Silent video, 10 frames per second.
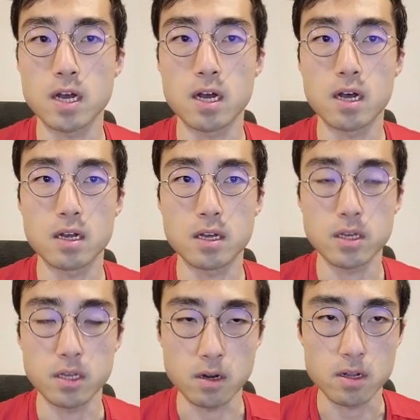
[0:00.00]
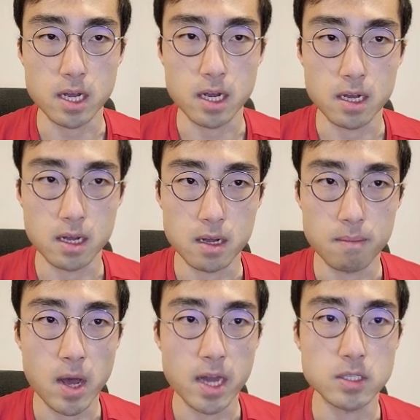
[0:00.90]

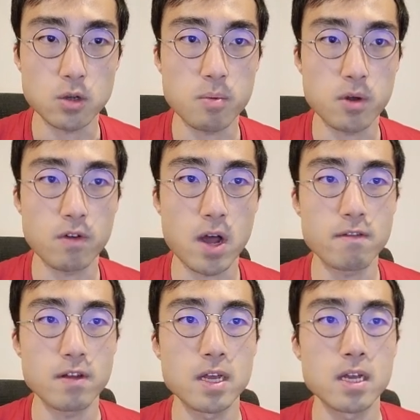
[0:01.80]
minus 0.5.